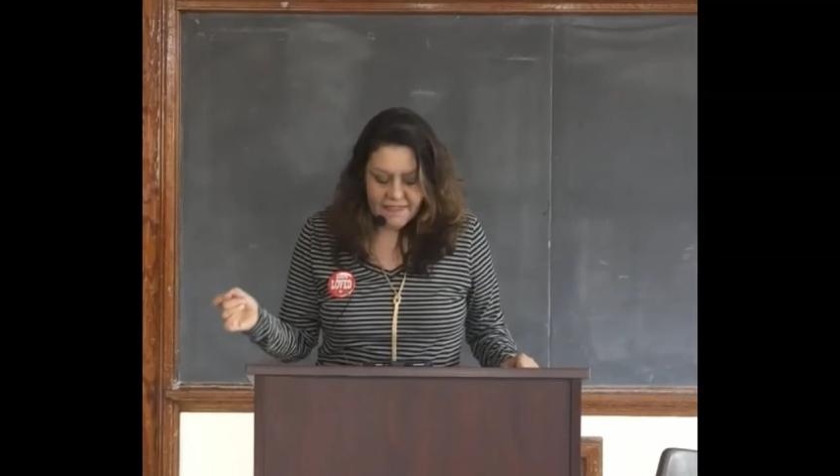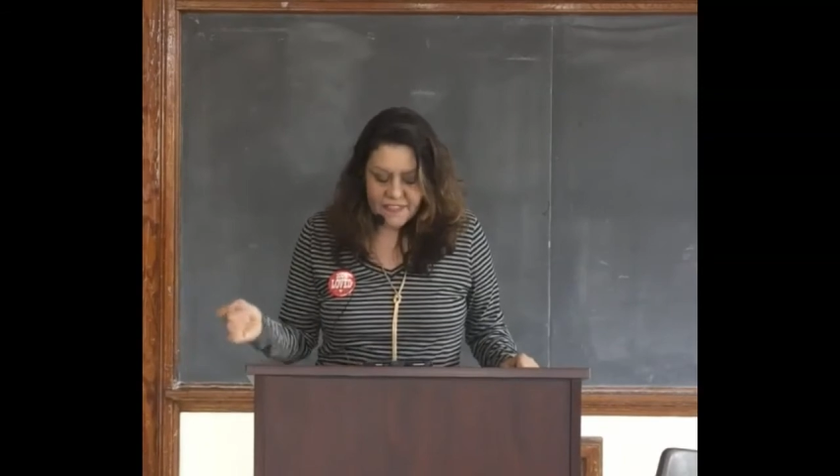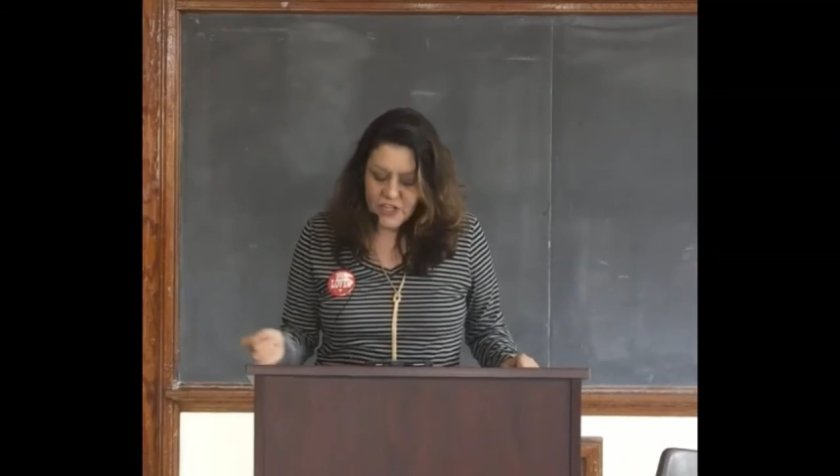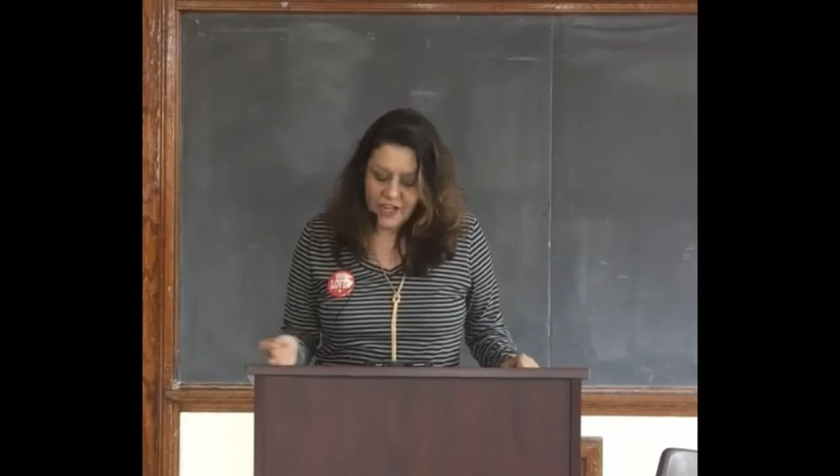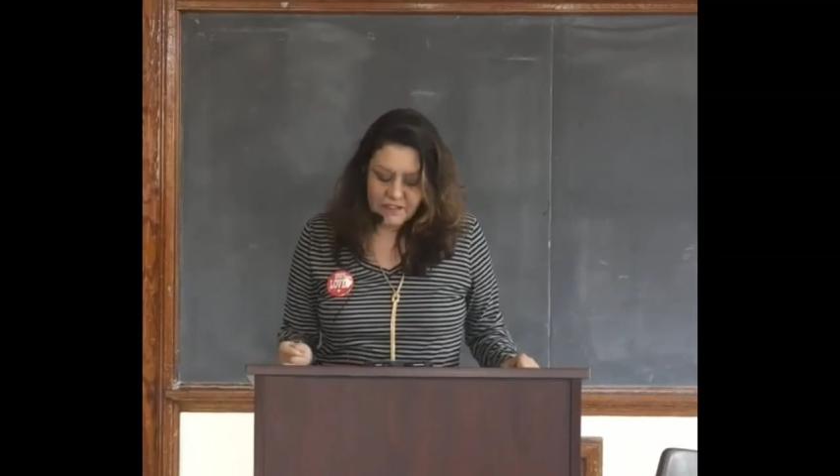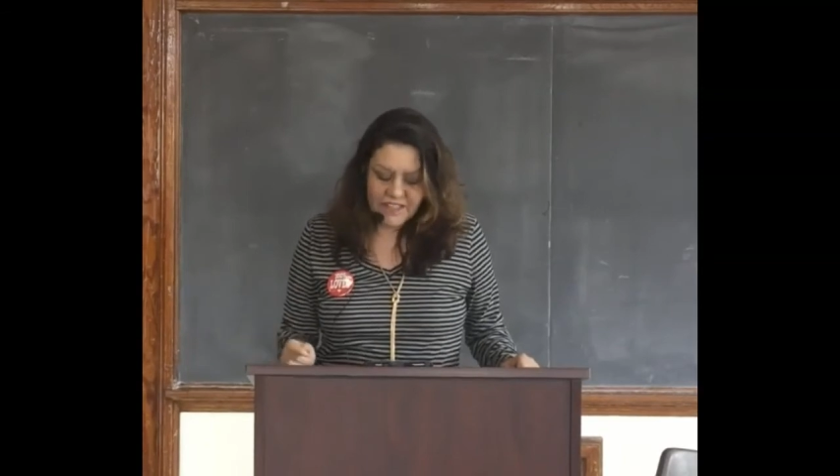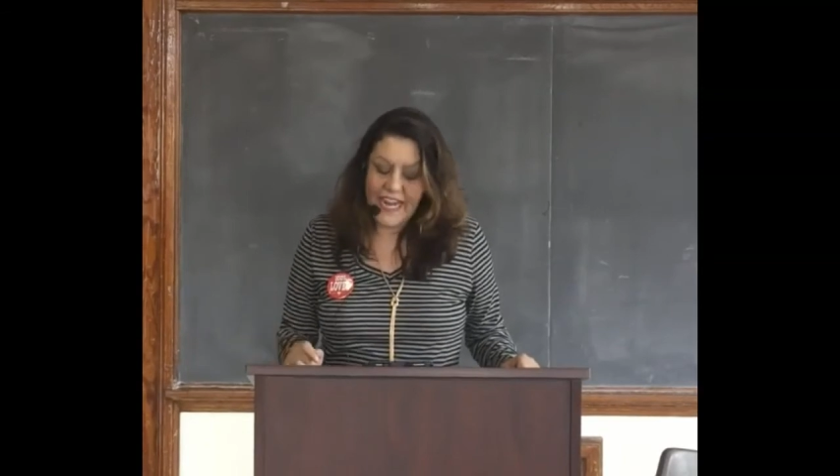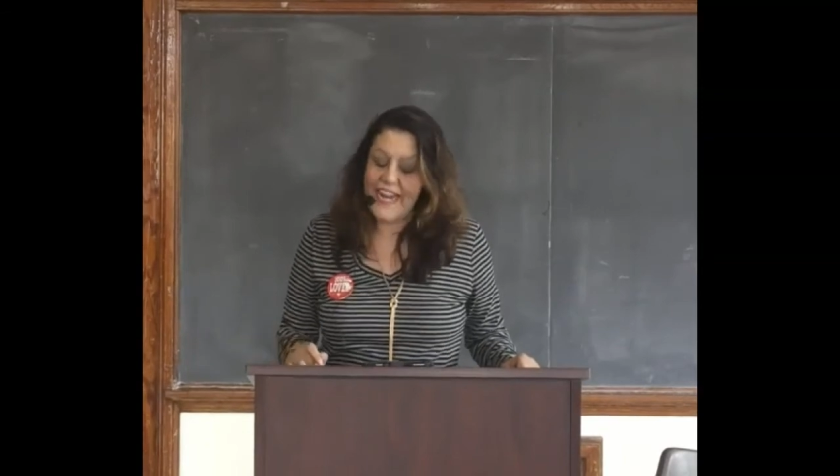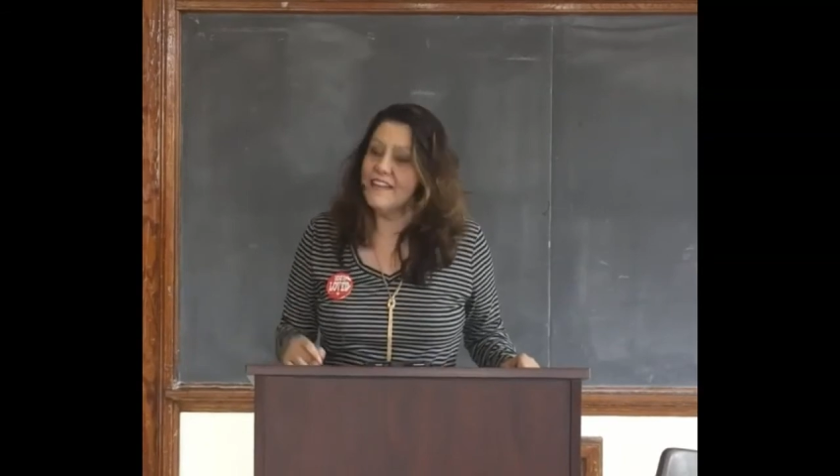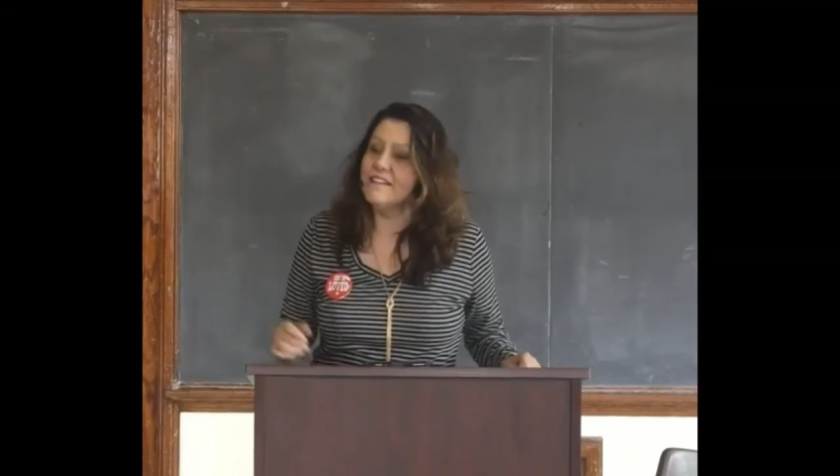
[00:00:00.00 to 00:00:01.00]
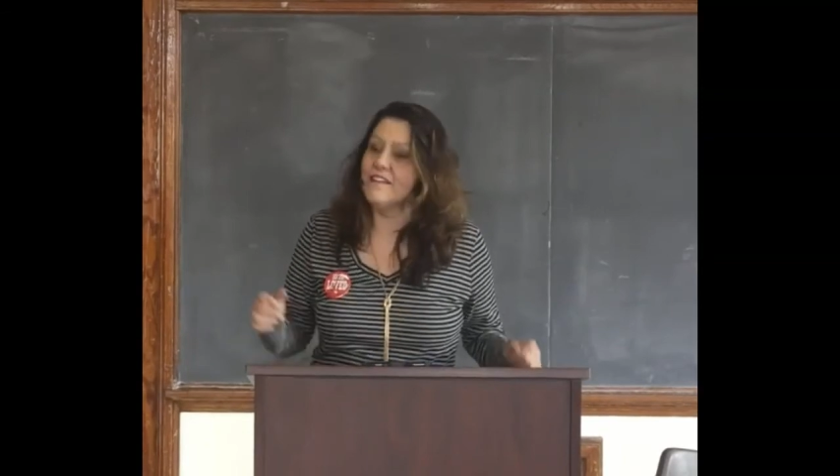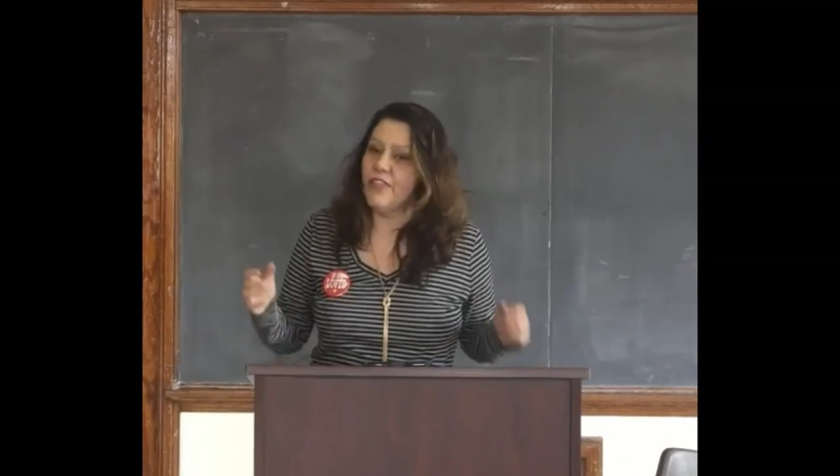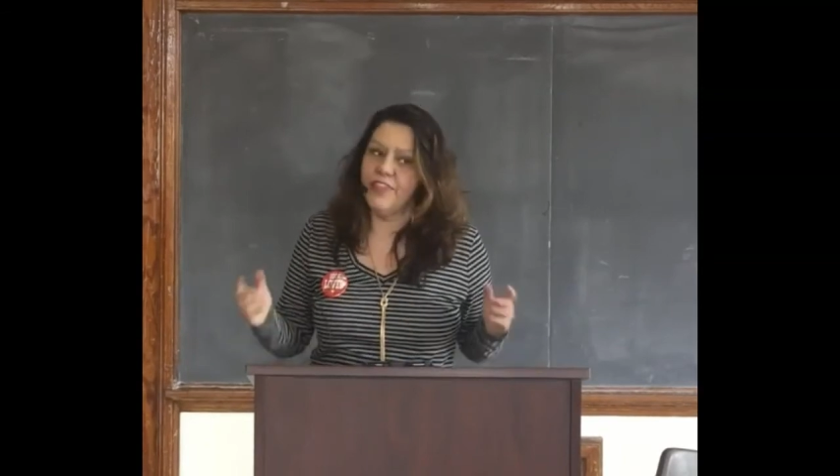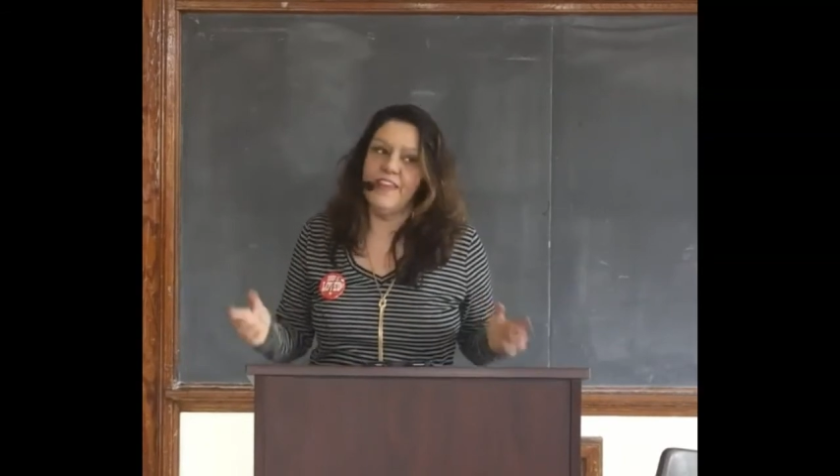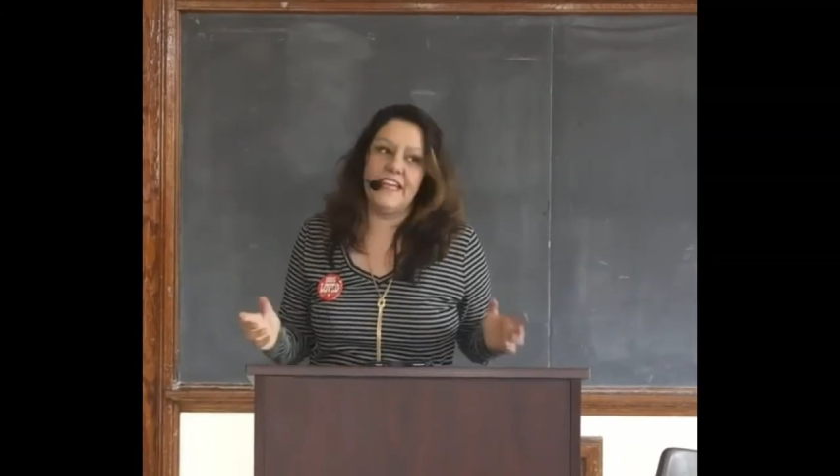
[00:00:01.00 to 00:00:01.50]
And the child
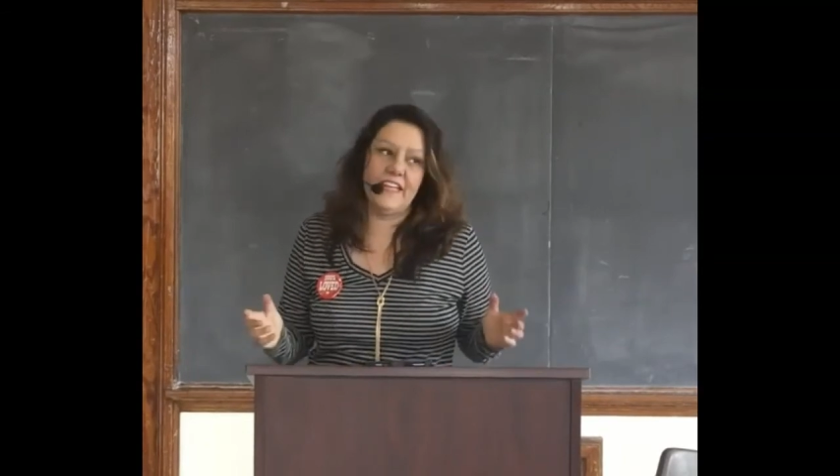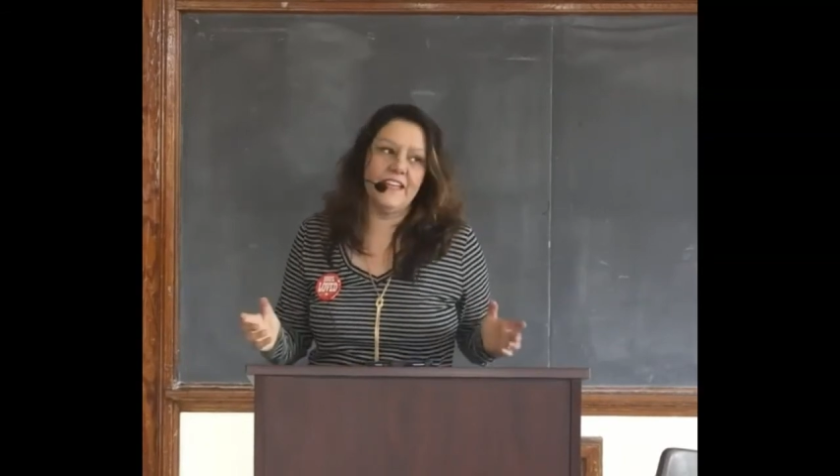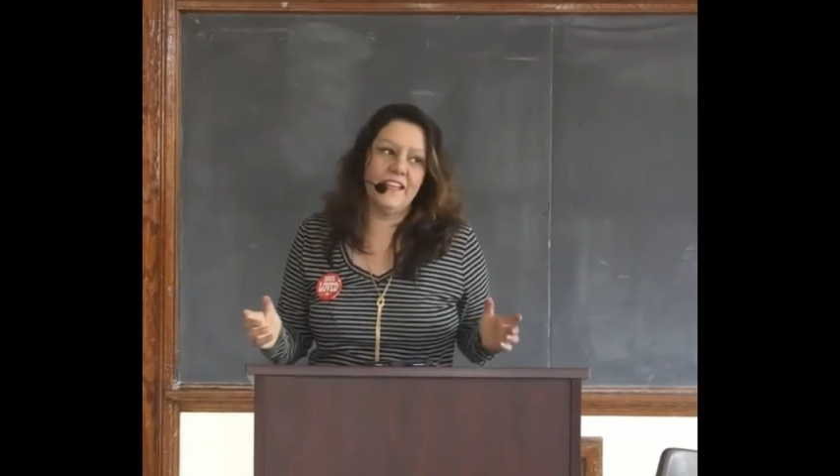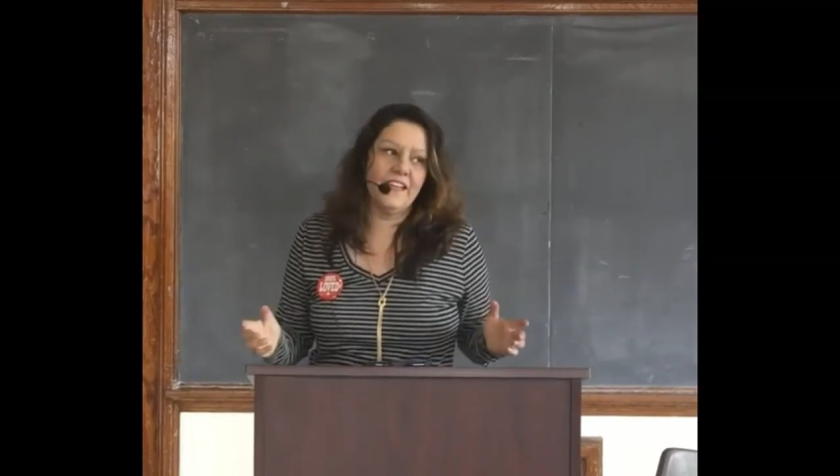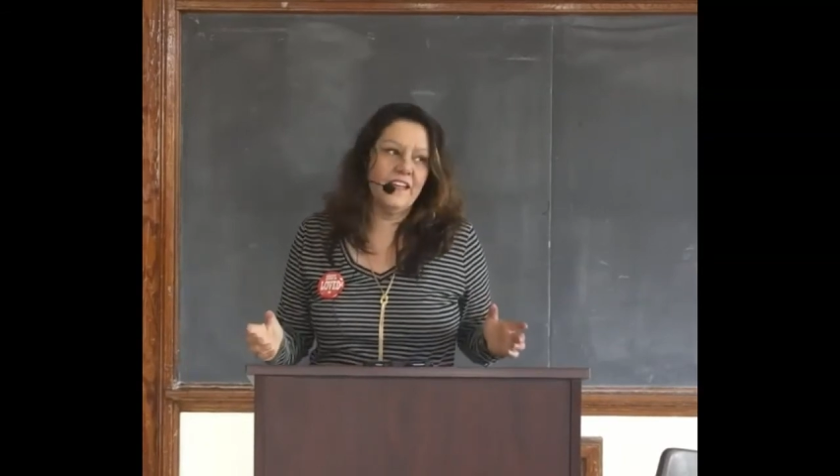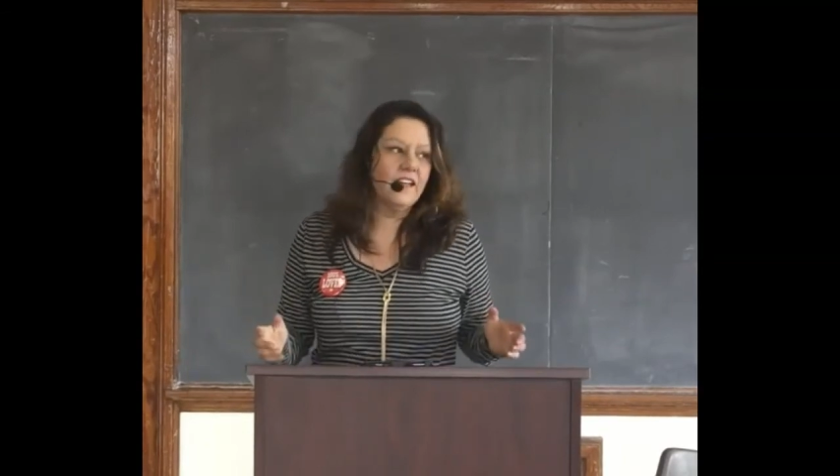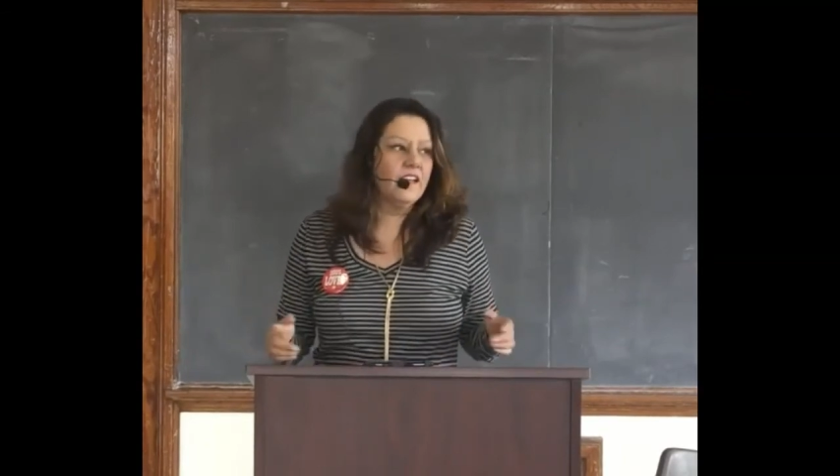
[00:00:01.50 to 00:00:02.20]
can't think,